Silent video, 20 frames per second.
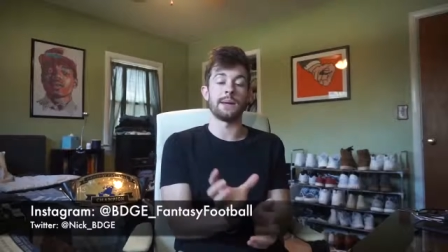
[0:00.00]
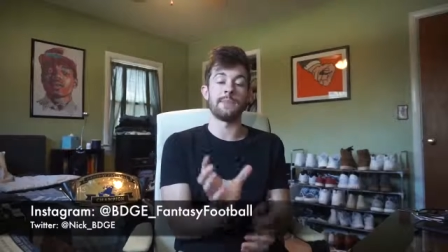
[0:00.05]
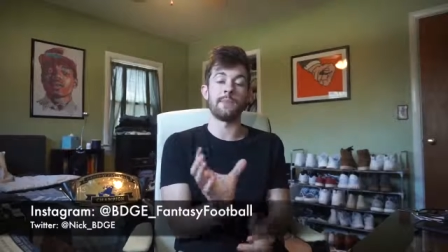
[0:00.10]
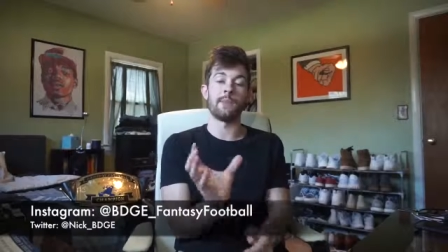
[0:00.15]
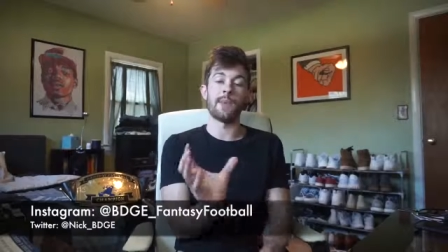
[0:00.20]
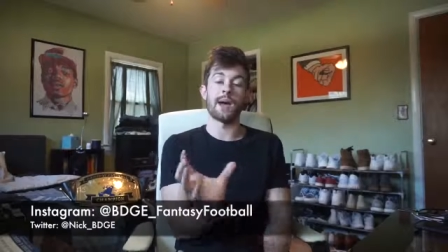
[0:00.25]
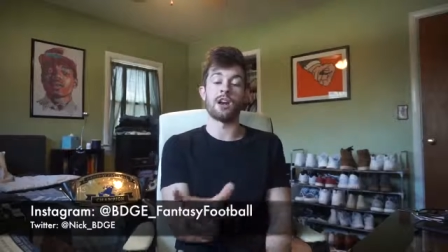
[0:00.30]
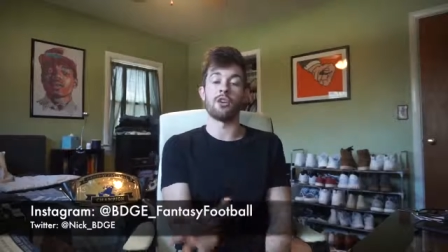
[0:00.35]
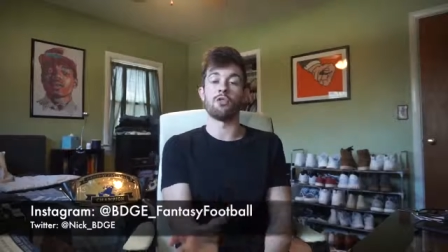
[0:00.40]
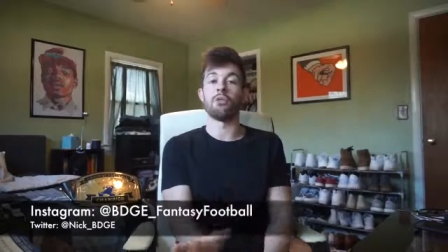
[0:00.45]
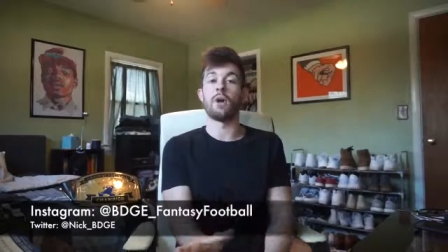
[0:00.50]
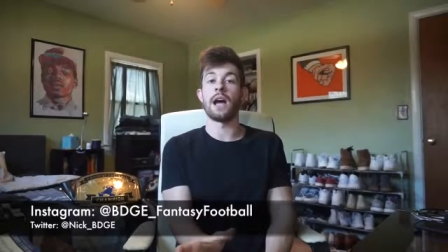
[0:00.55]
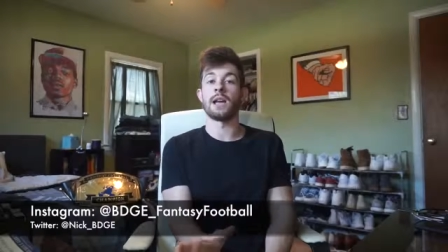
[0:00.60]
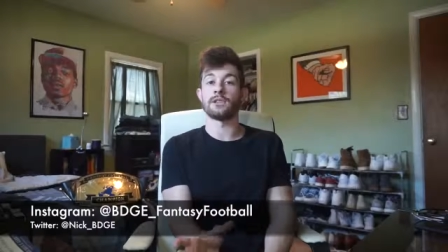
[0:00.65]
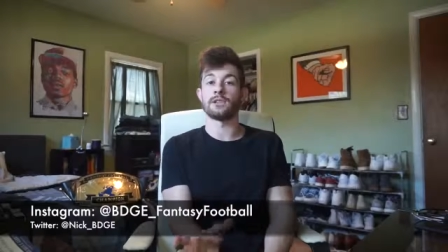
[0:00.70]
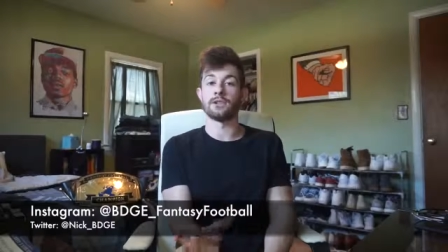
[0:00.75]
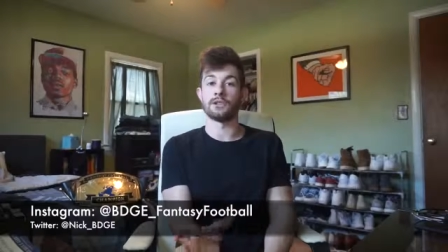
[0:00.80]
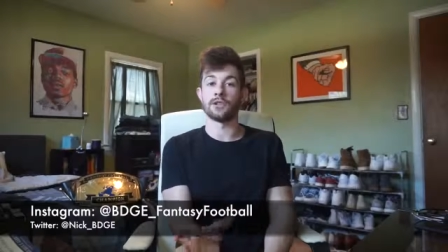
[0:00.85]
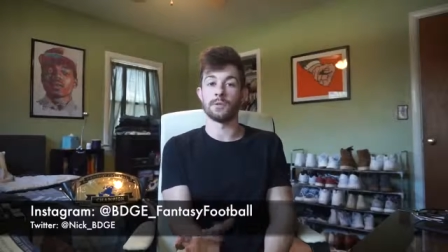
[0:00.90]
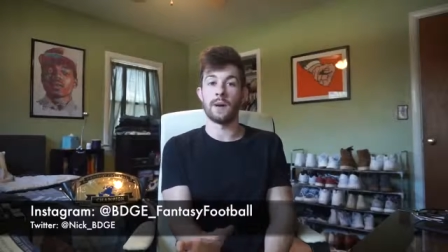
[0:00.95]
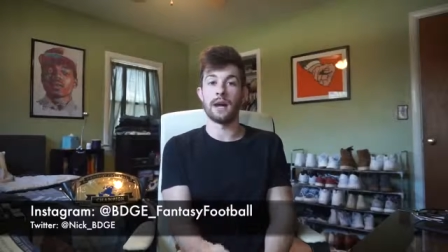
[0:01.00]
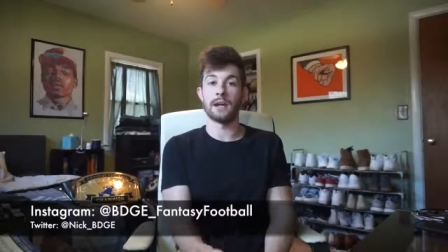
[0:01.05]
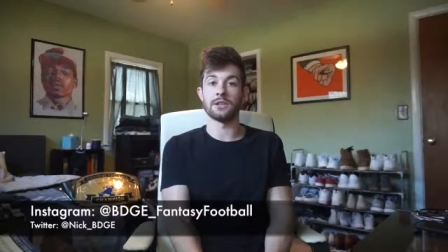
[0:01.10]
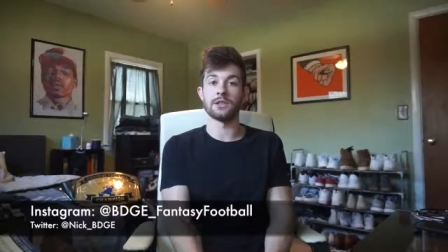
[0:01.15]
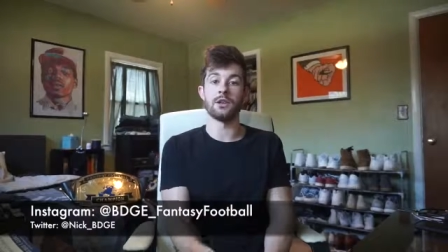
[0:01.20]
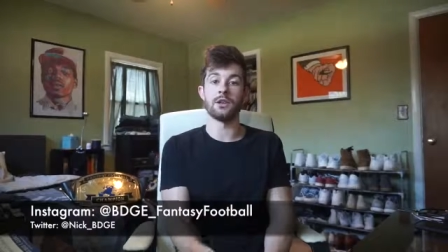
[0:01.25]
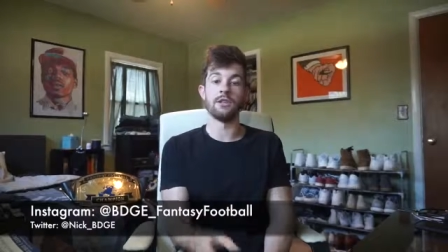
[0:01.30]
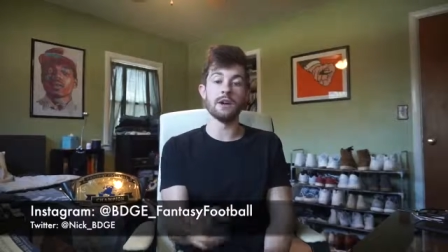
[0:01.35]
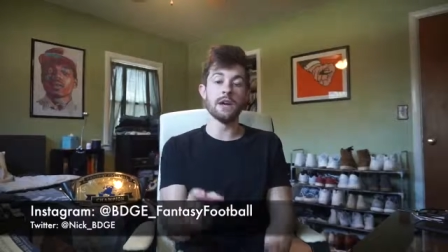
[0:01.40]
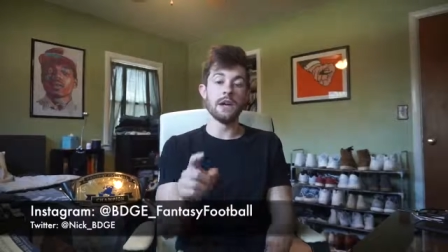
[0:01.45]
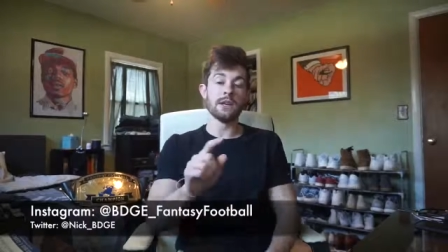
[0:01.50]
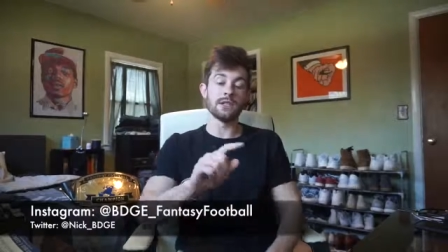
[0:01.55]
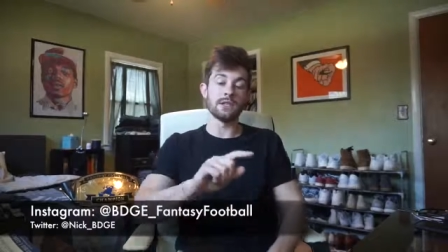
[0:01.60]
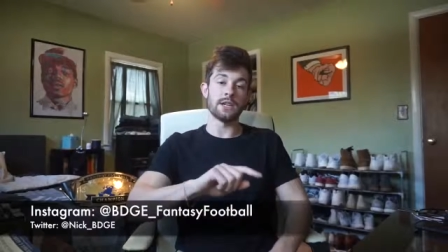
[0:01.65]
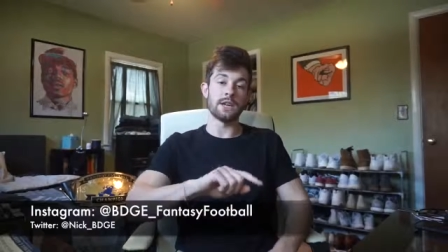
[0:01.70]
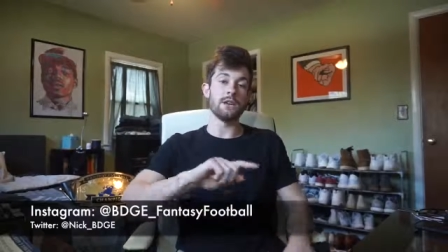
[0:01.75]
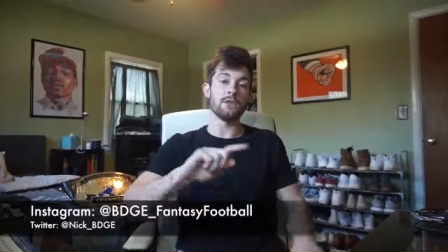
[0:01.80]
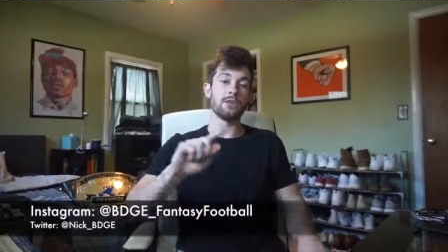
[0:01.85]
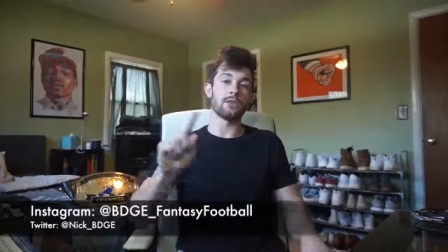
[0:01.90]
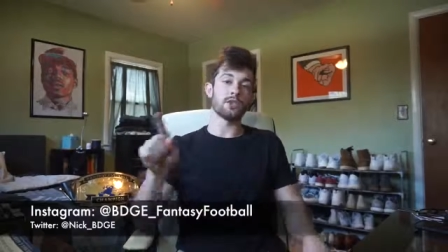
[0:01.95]
same amount of roster spots. So
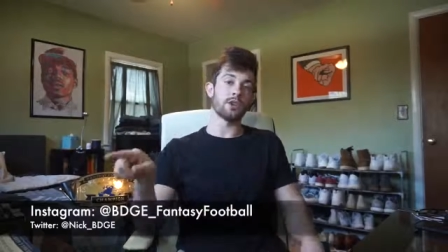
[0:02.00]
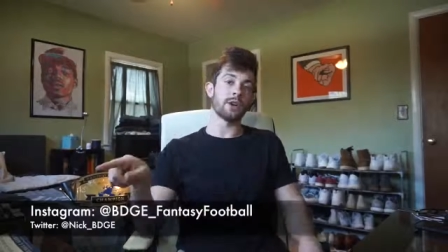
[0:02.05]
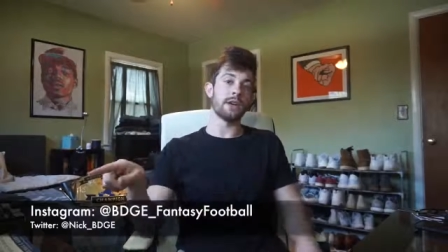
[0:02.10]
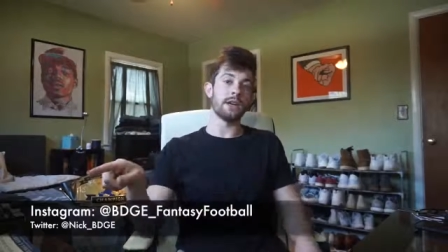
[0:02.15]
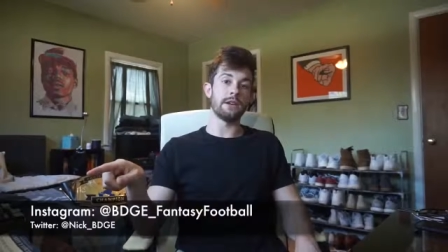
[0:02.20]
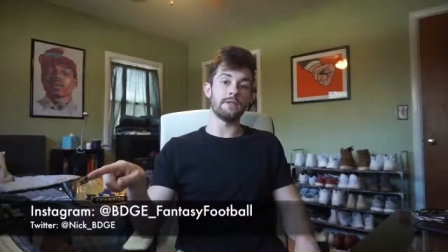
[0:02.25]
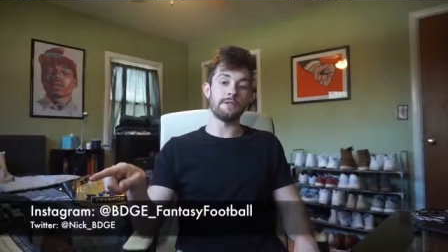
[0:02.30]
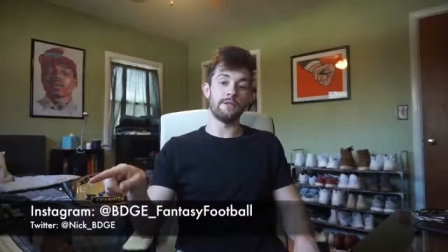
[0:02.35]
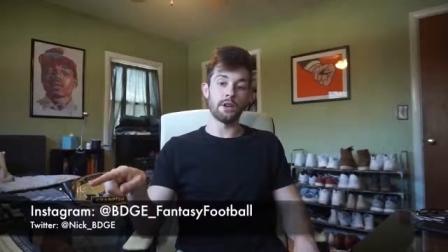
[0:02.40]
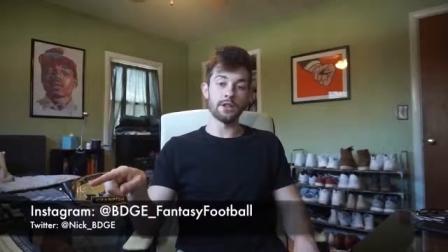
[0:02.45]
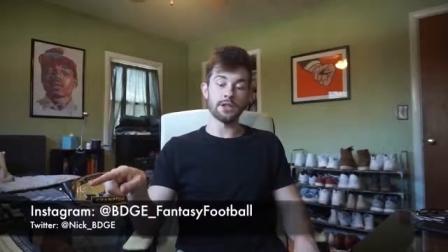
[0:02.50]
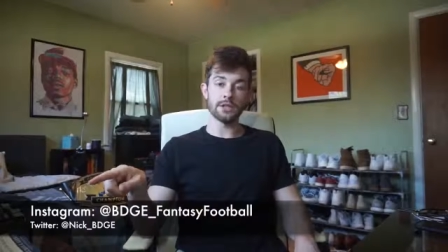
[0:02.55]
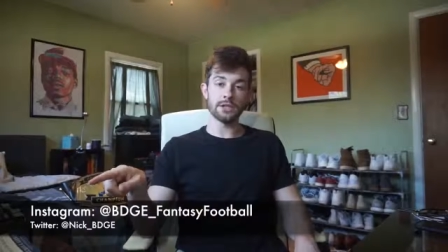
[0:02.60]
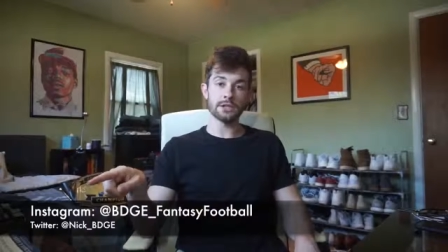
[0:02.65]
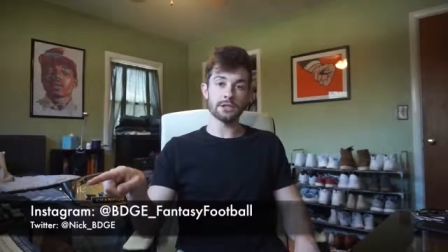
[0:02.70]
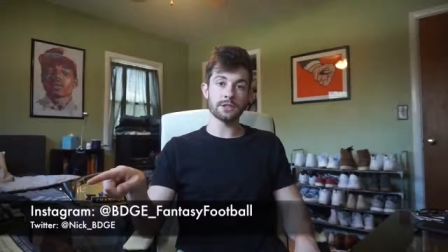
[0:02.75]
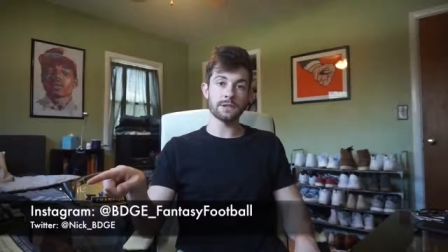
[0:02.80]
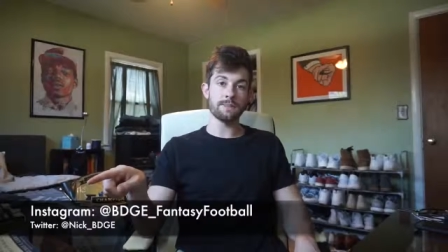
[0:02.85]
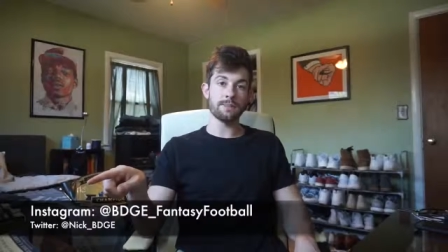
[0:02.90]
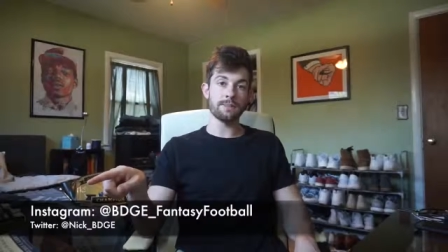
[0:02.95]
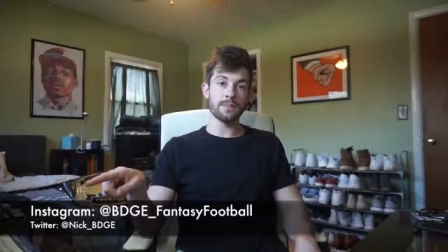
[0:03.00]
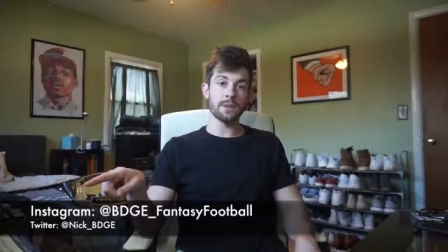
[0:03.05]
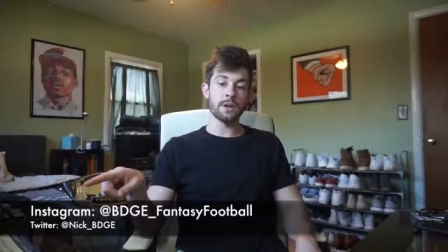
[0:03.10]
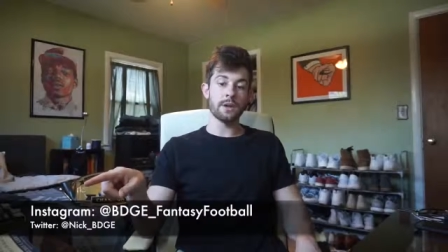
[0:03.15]
say you trade Funchess,